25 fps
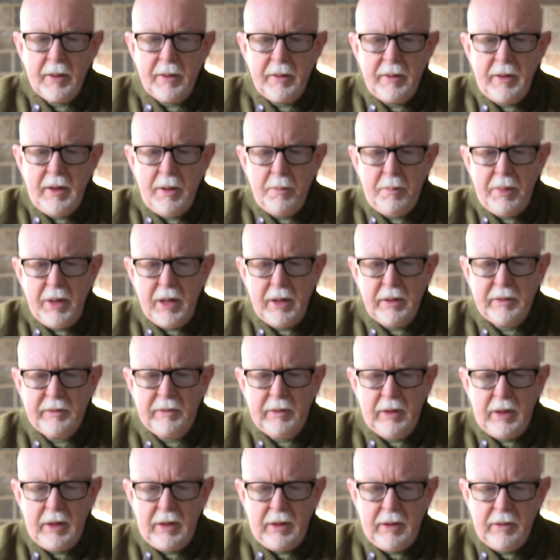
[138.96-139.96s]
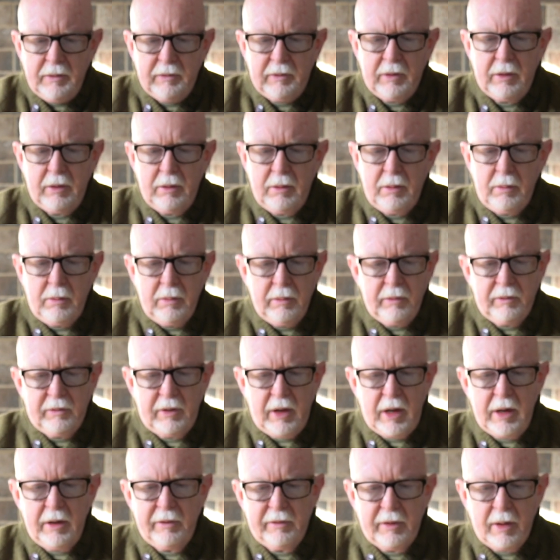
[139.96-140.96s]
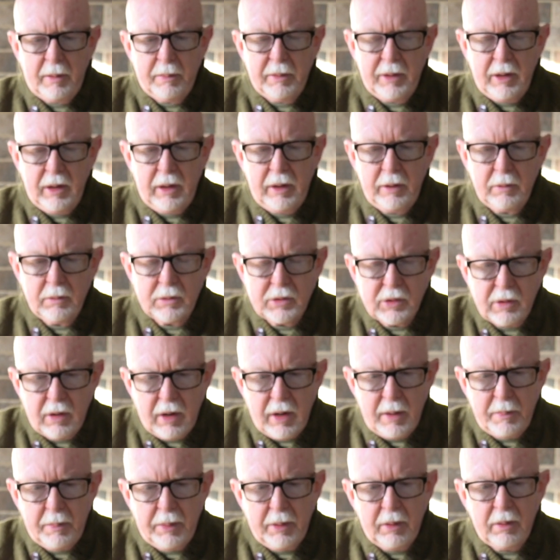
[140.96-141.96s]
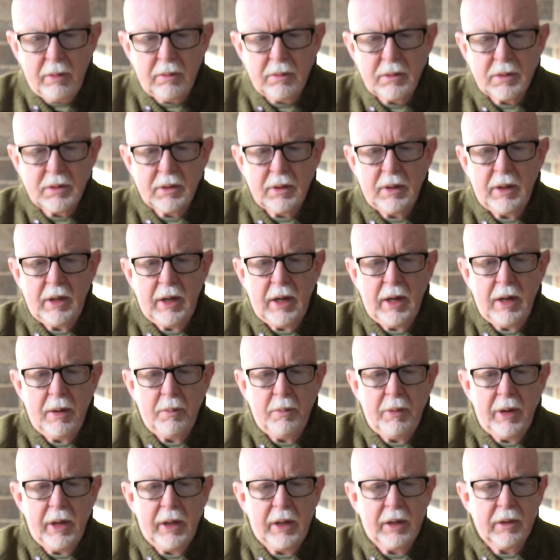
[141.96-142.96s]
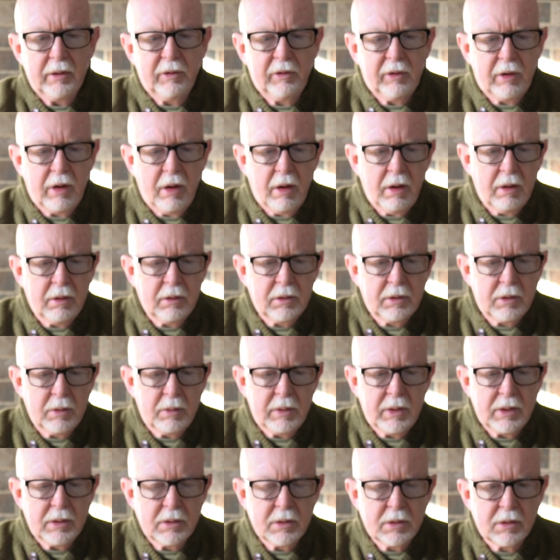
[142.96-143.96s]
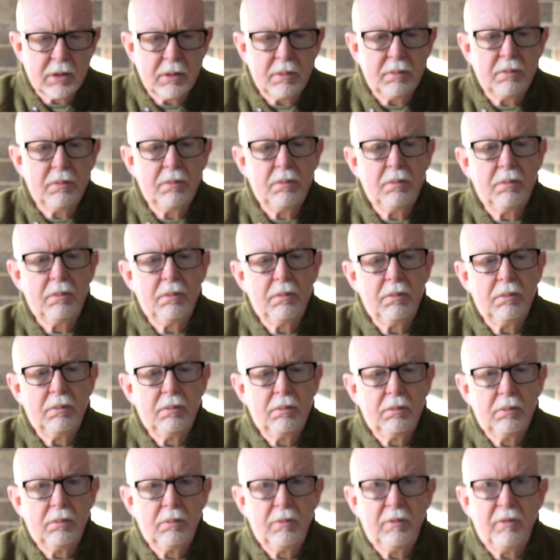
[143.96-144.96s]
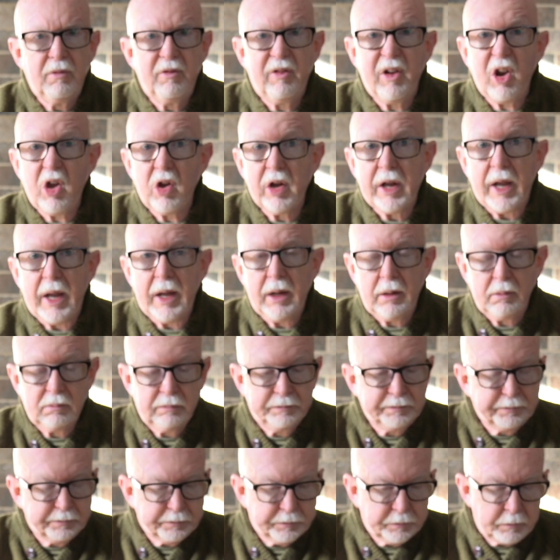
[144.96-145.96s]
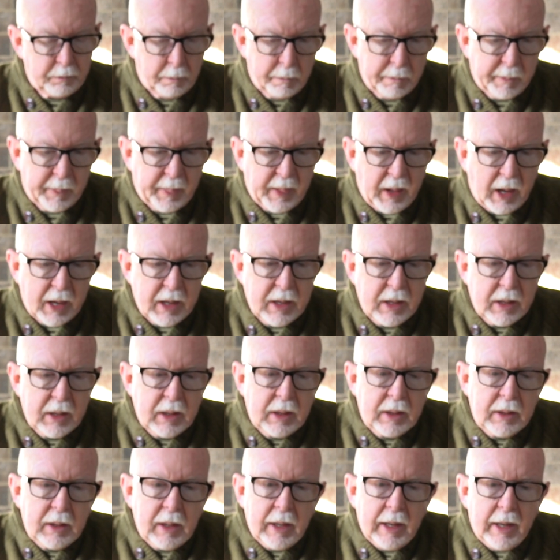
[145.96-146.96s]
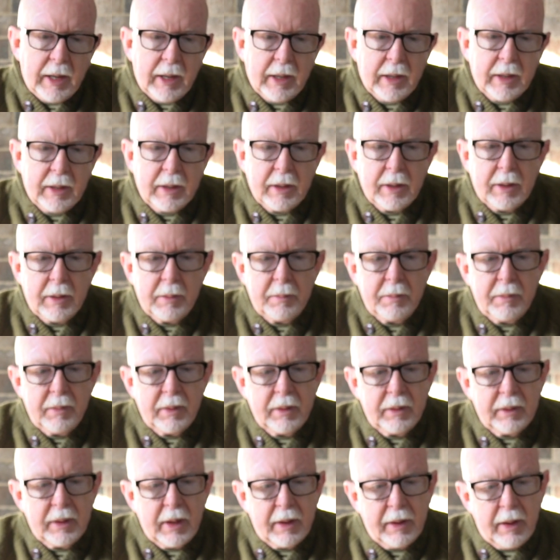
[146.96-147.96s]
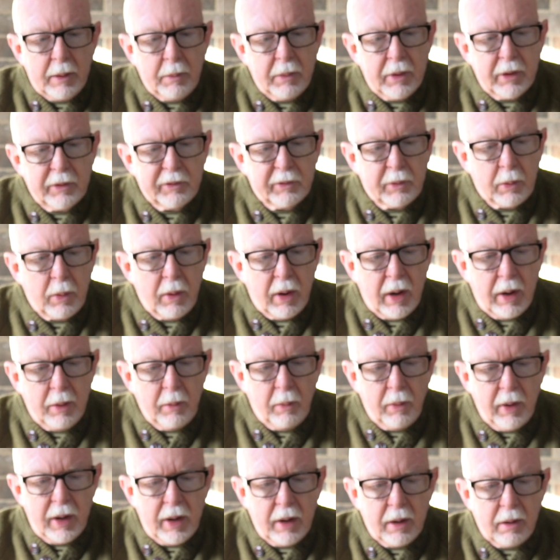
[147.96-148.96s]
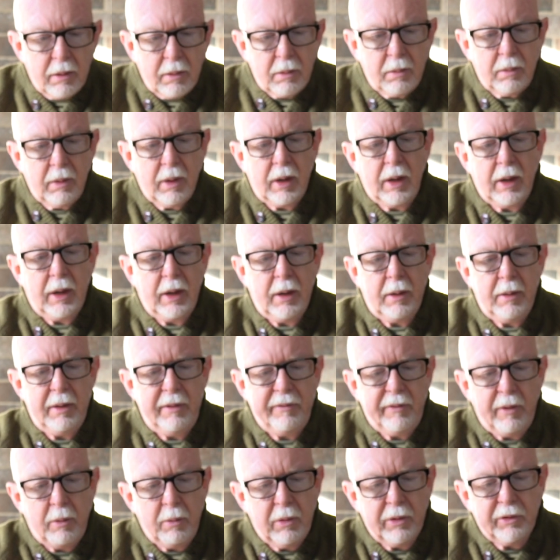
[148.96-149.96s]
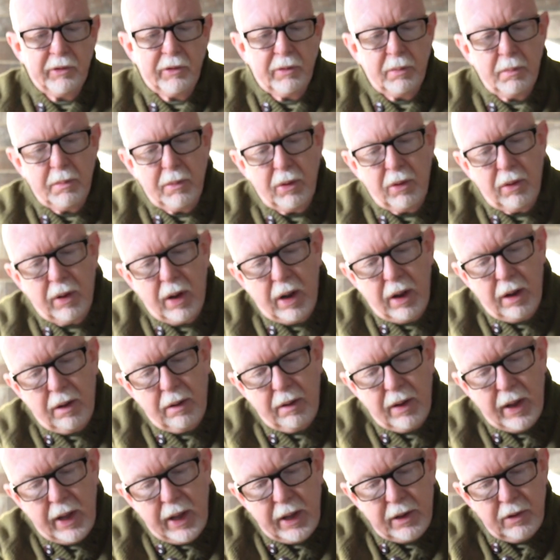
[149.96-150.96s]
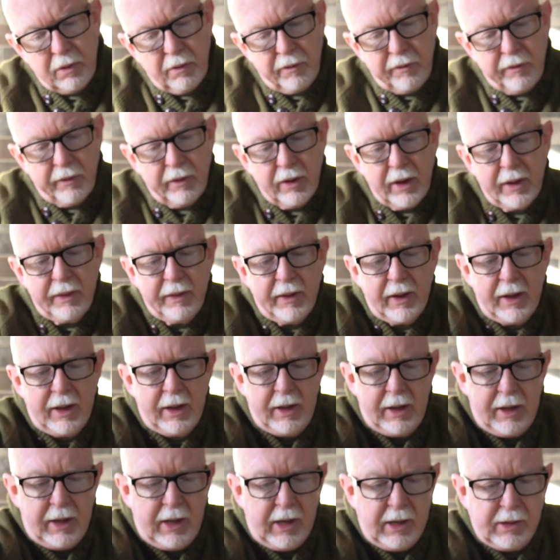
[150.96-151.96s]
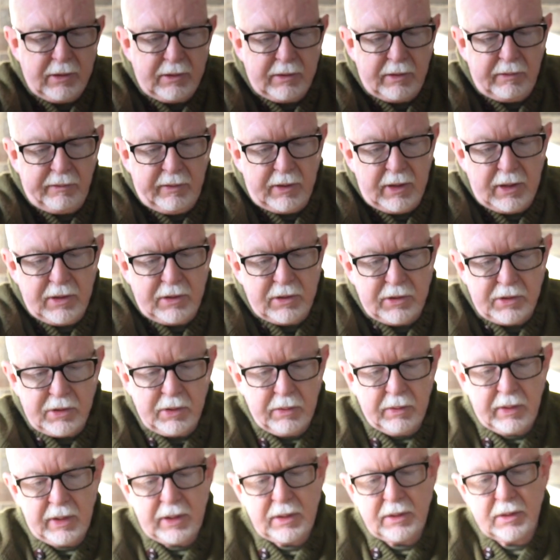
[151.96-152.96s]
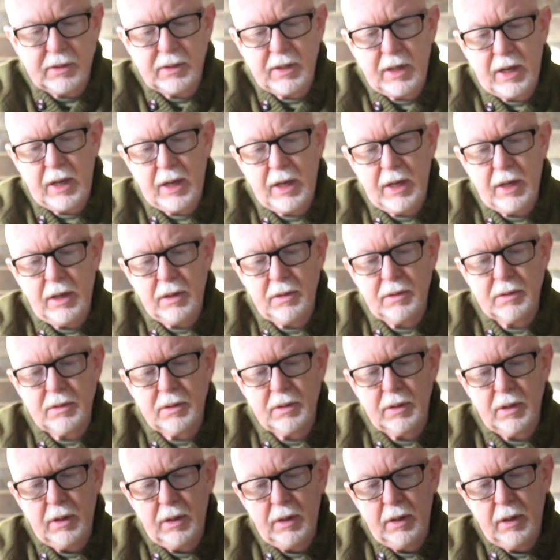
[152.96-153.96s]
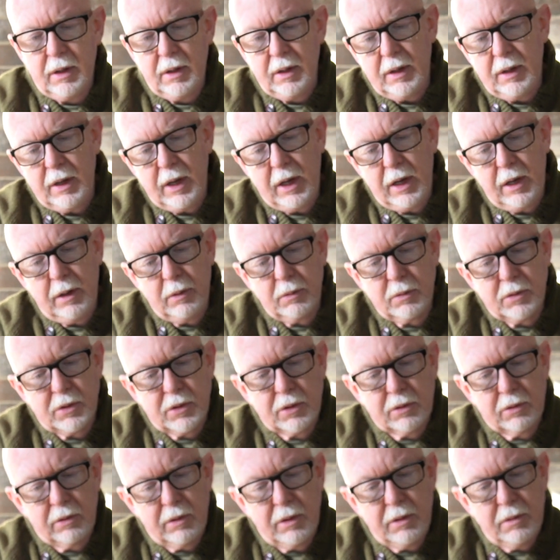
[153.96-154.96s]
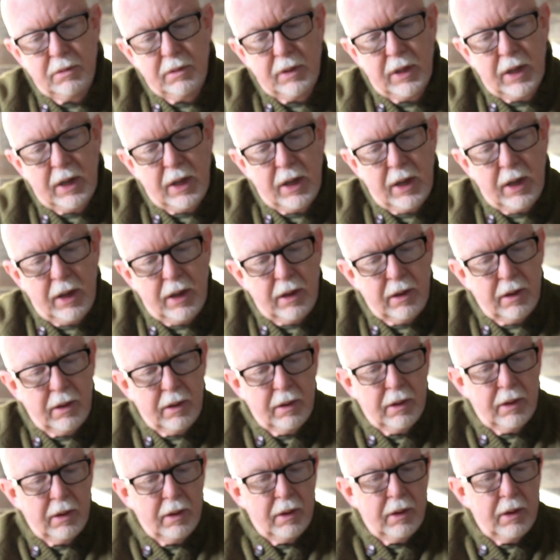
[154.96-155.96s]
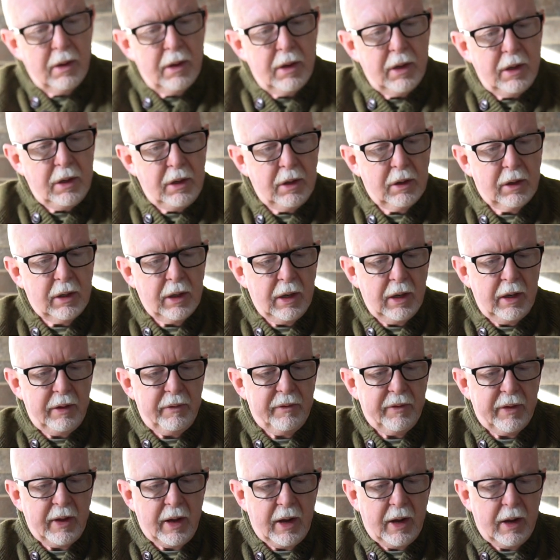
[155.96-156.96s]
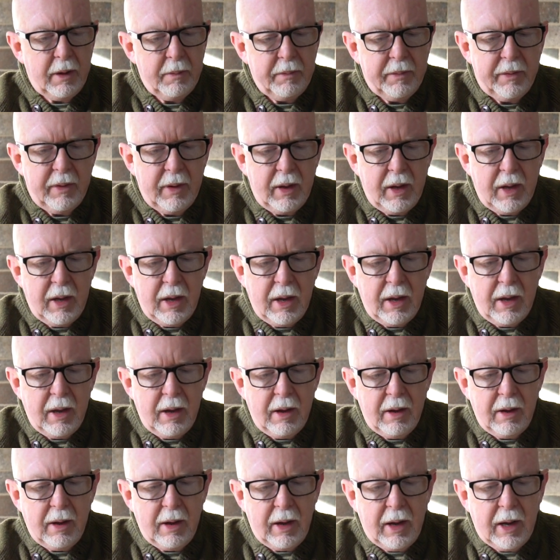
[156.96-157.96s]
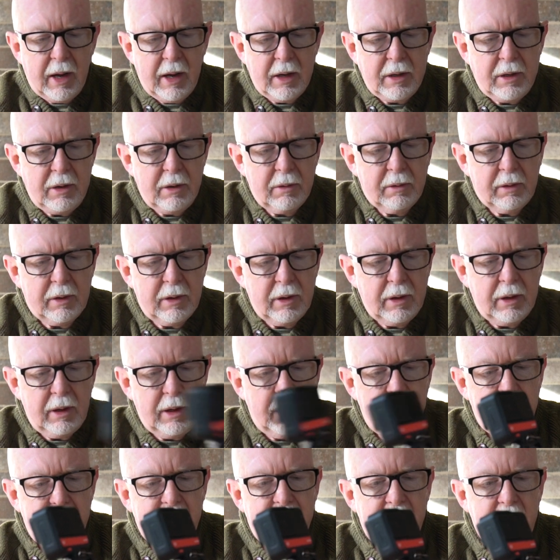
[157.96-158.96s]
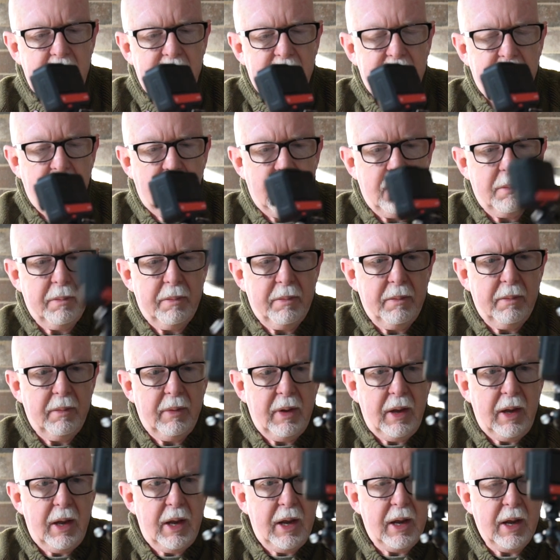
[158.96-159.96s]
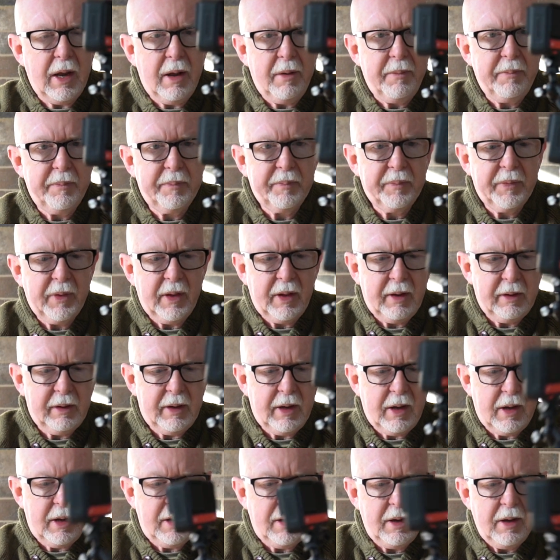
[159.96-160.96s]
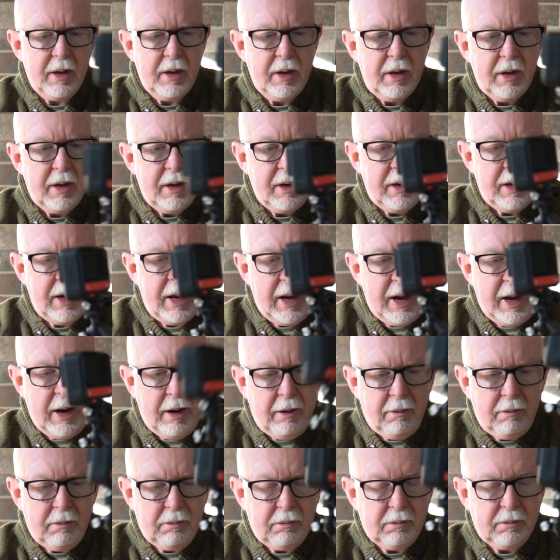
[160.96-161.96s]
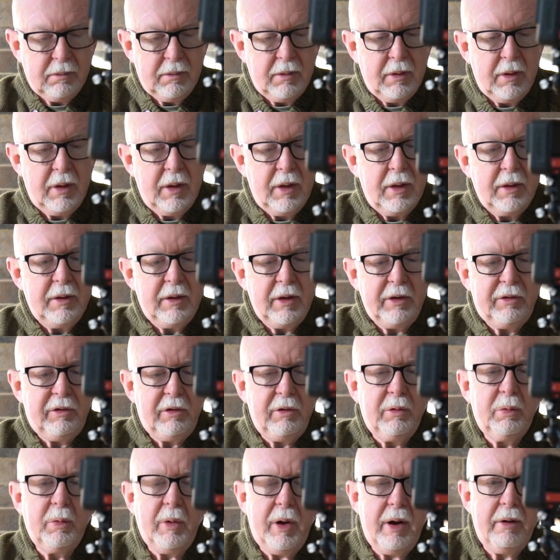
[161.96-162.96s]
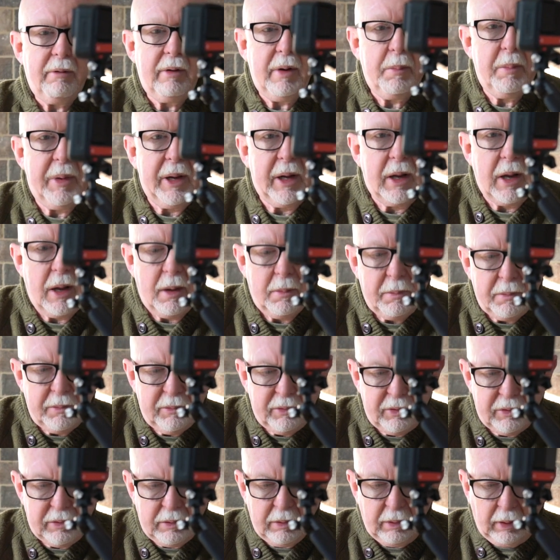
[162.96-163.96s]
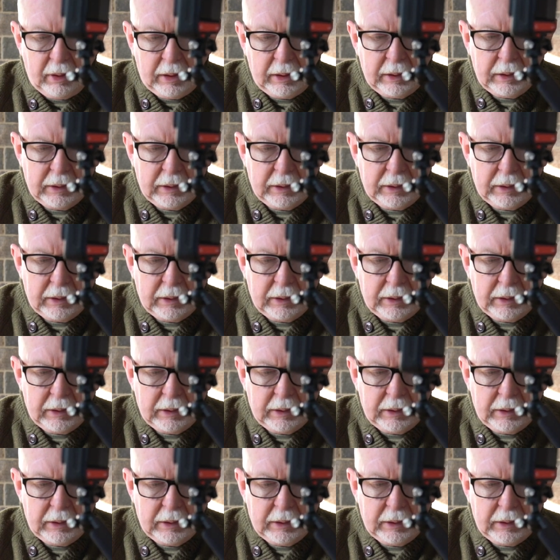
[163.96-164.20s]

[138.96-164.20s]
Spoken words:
the ability to set this up on a little tripod and we can start doing some vlogging. Now that works quite well. If I want some more height, you'll find that each of these joints has a little screw there. You can lift that up there and you can lift this up here. Okay, now this is where it becomes